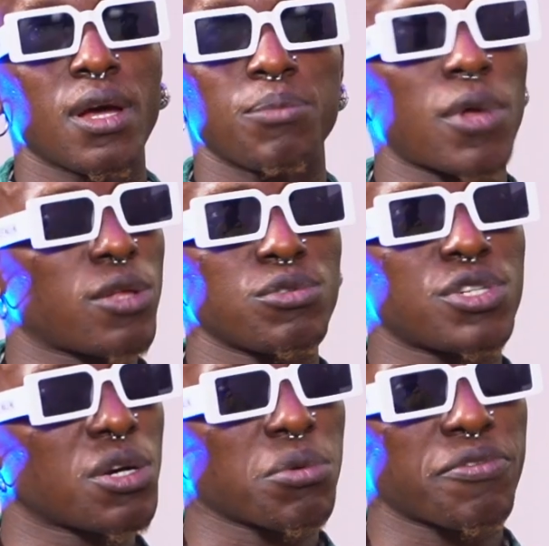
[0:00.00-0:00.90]
I don't
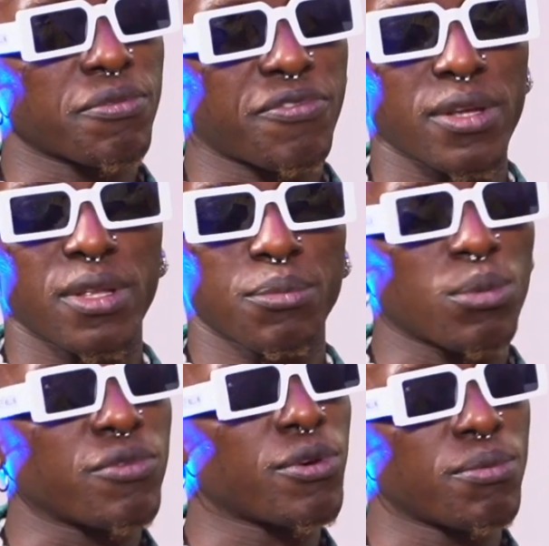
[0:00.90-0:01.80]
shy away from the fact that I'm
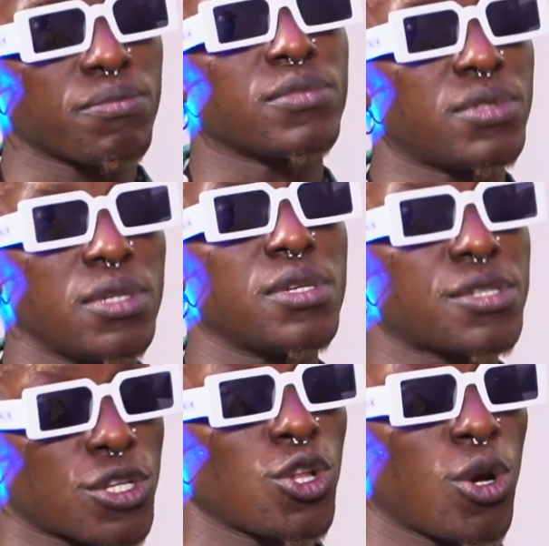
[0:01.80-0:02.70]
coming from
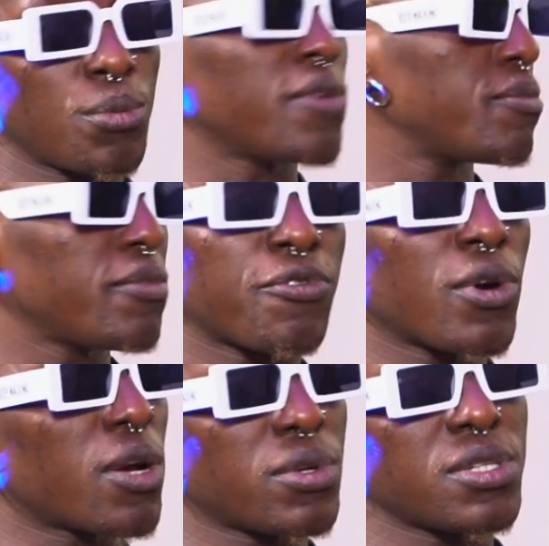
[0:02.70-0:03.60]
this slum. Even
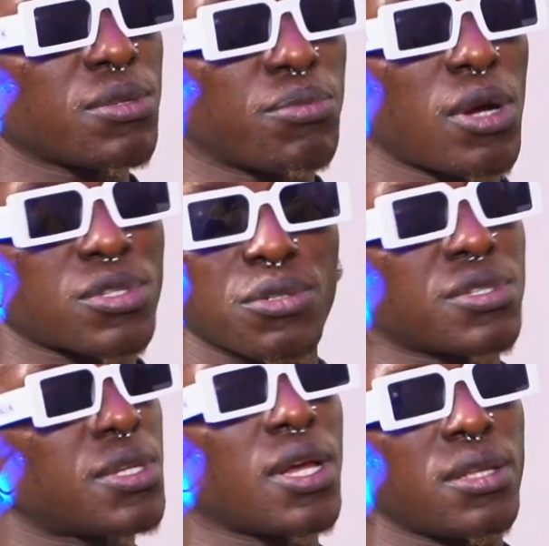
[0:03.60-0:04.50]
before I went into, I was still
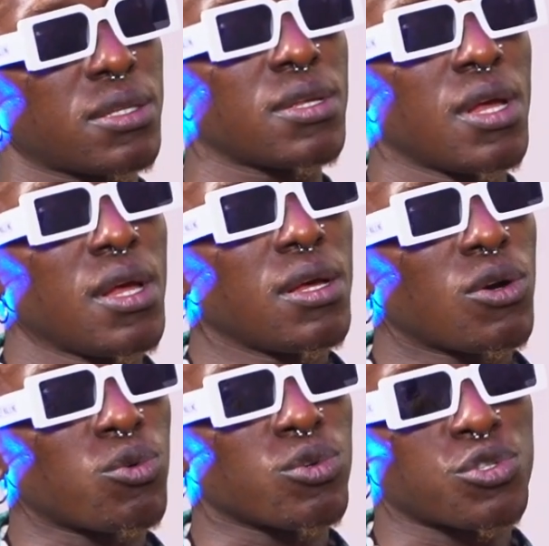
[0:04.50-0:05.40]
staying in
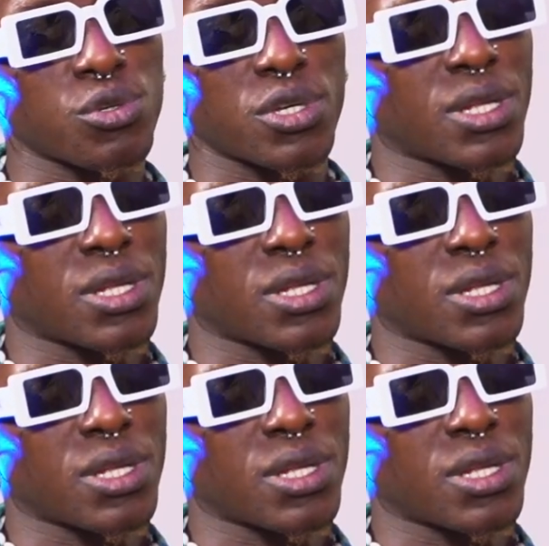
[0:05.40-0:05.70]
Owerri-Ishoki.